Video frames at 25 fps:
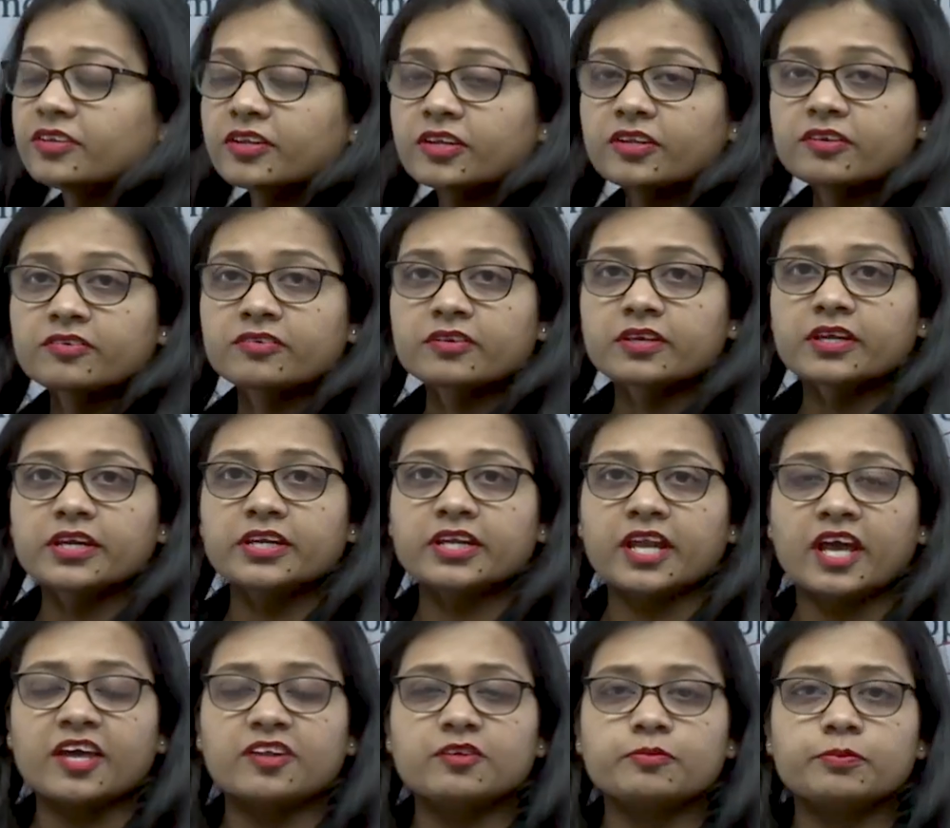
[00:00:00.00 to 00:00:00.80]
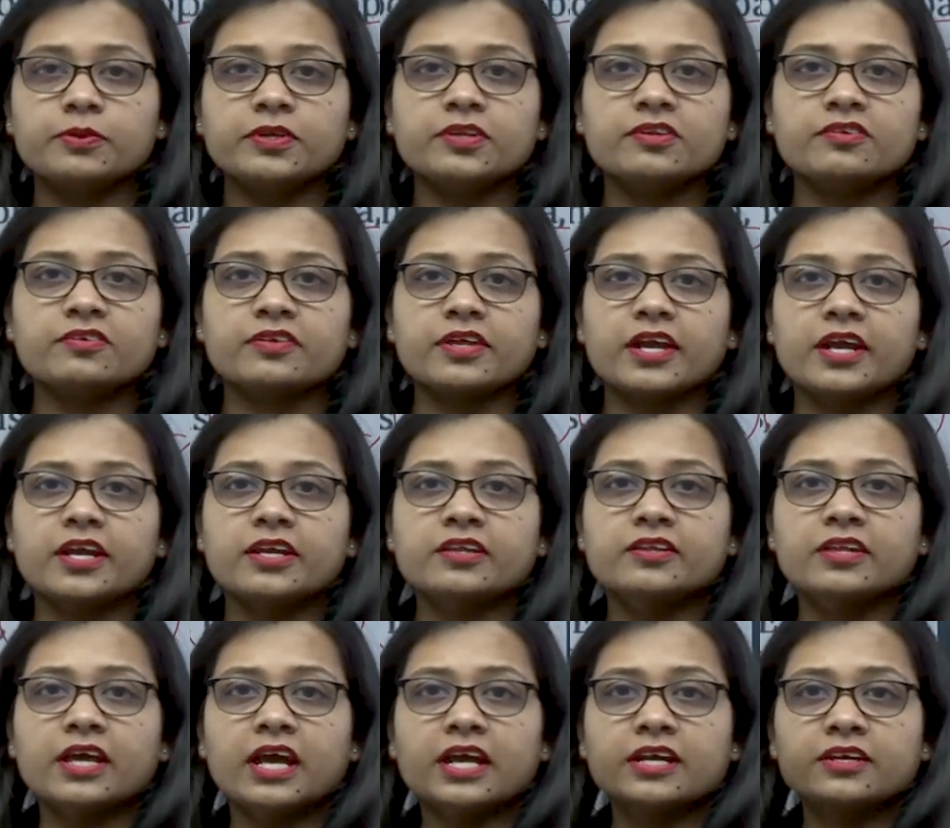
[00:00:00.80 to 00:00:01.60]
this, it has been
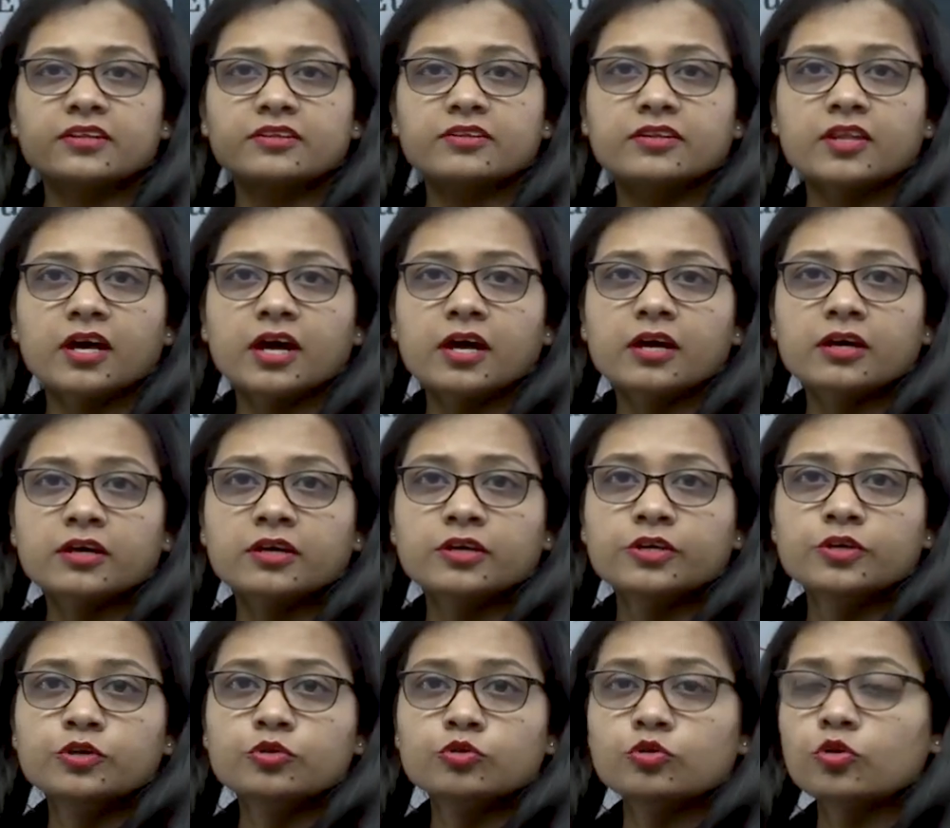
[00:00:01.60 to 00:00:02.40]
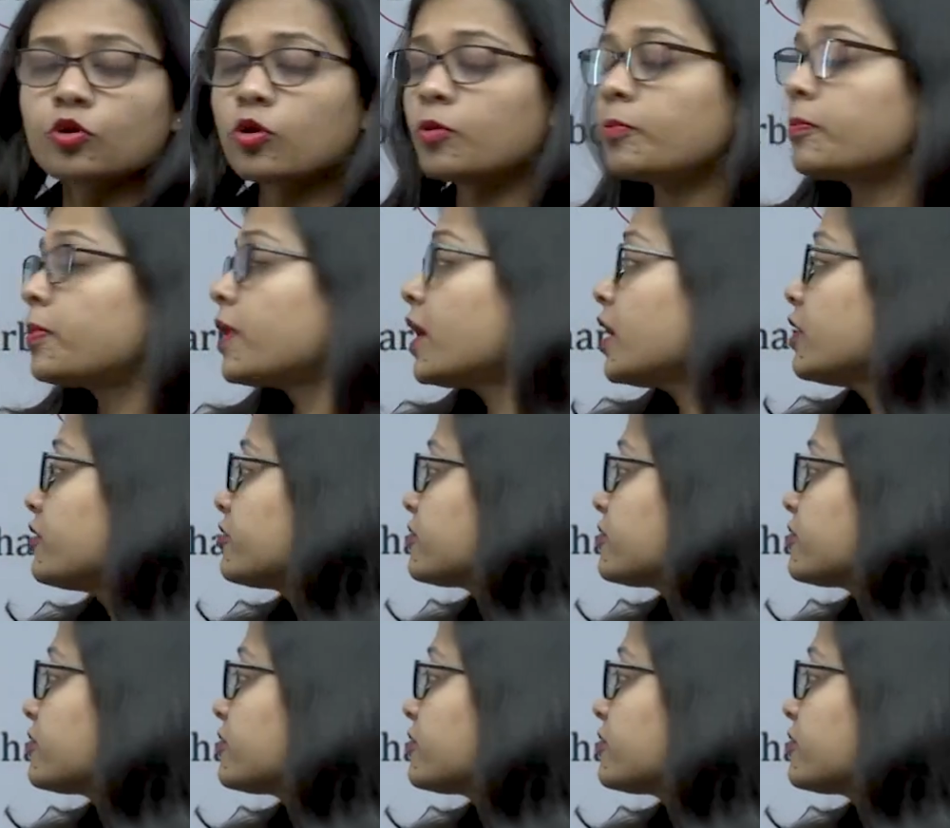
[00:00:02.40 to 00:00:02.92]
said that the Europa